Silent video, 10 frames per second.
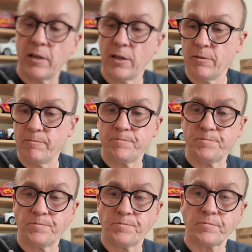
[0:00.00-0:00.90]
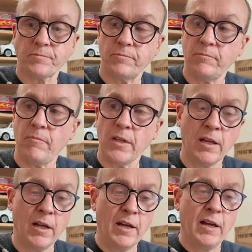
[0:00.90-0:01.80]
of glue,
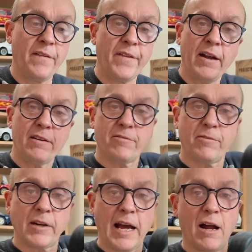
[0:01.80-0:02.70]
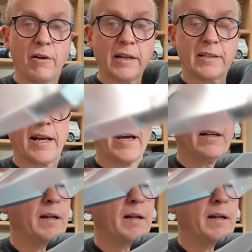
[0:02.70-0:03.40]
and that cowling there,